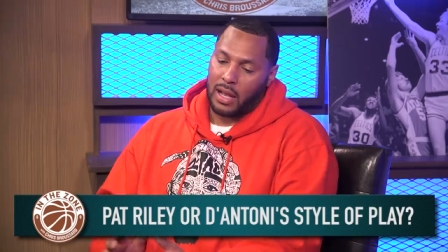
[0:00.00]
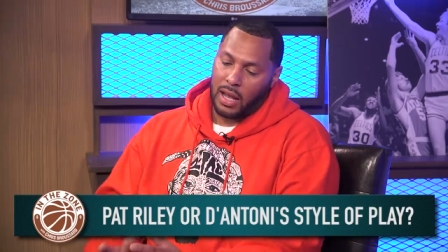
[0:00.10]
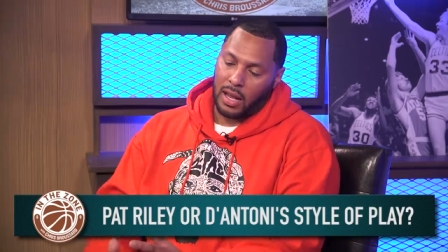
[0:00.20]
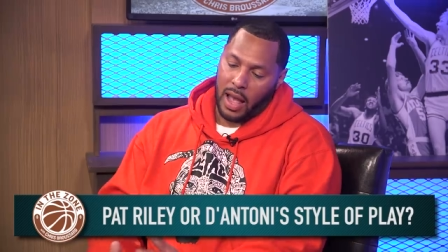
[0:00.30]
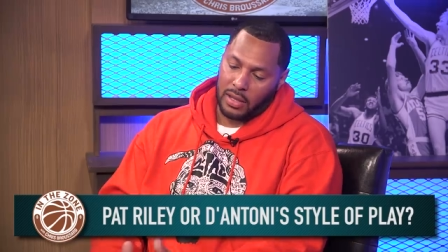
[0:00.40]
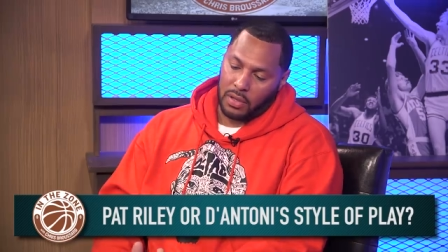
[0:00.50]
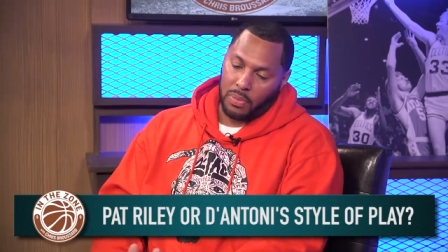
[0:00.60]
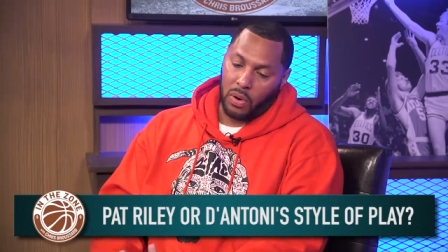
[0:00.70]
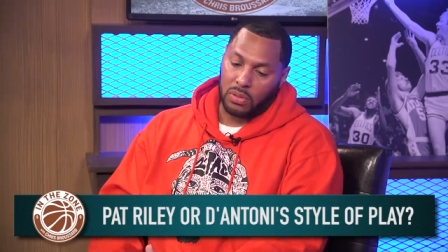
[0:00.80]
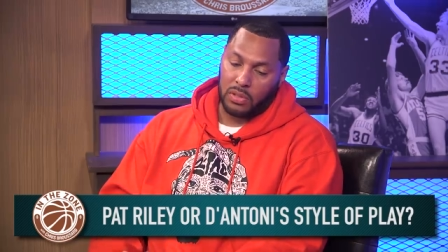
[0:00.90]
kind of has a
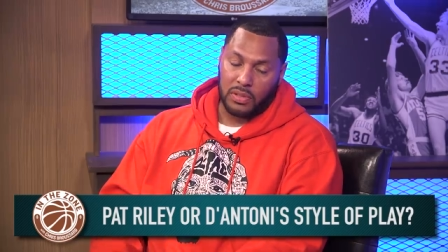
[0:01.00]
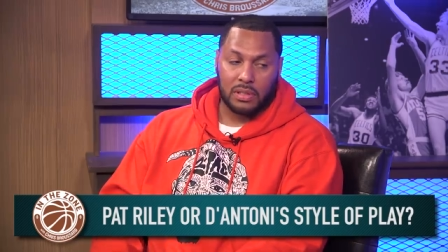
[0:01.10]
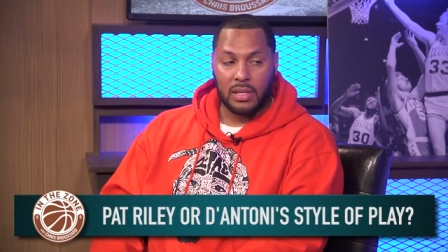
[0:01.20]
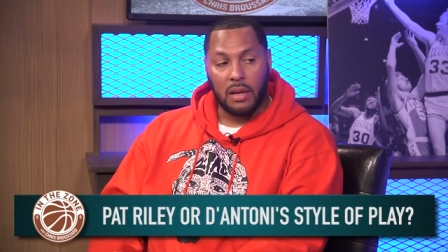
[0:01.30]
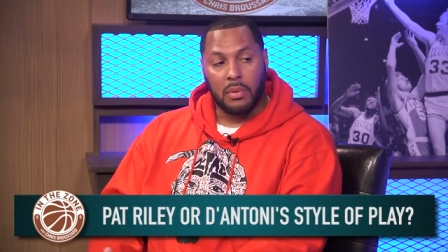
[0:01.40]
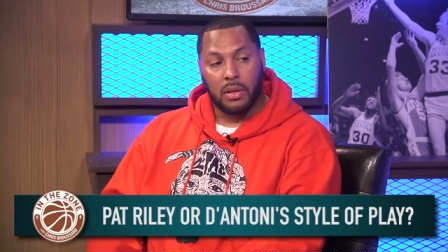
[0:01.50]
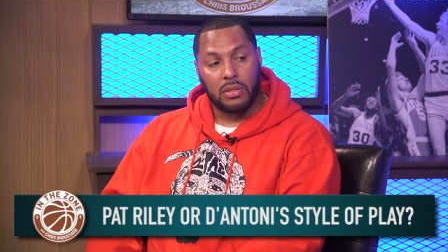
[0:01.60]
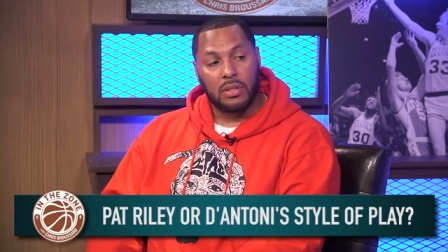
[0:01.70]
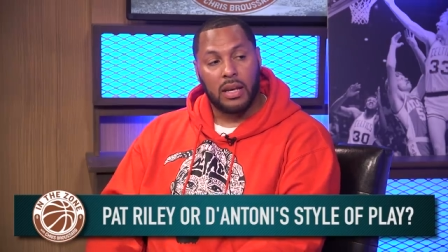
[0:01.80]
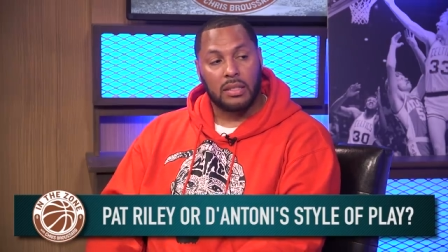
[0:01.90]
pulse of his team and
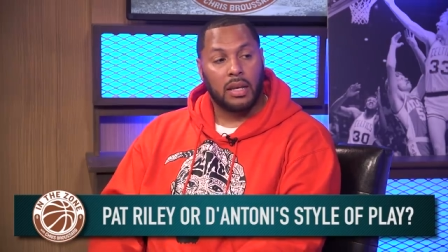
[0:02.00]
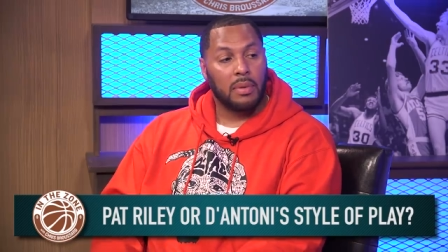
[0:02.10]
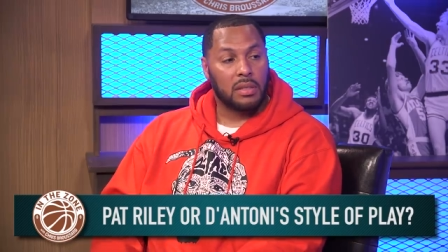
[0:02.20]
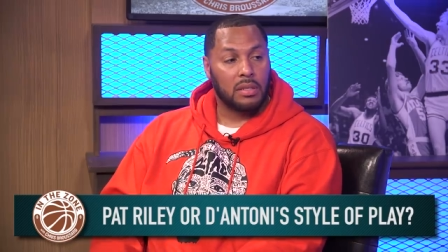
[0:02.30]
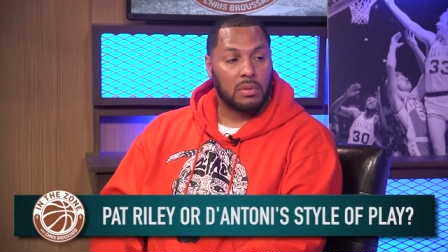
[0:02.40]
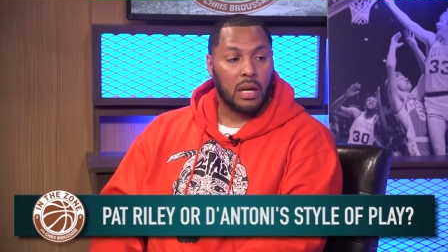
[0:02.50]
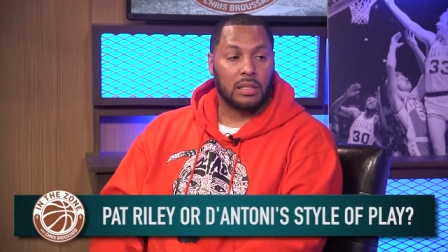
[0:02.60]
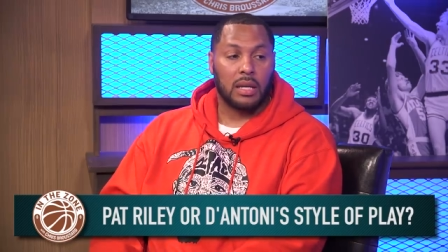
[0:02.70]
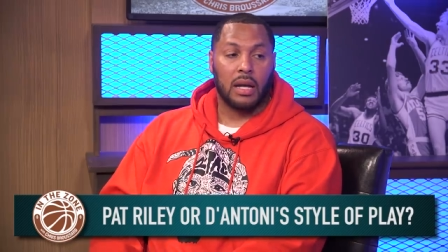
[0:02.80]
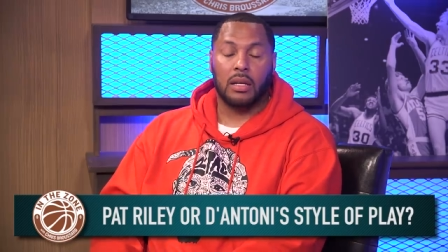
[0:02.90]
understands, hey, man,
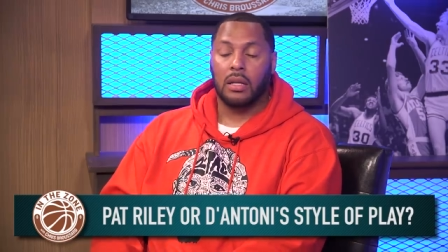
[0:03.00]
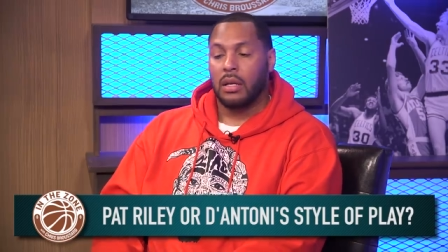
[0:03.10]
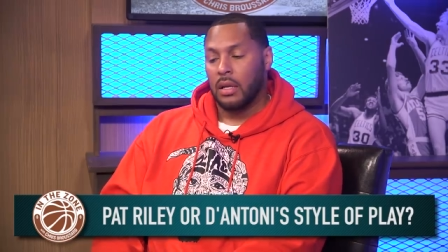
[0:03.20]
sometimes I got to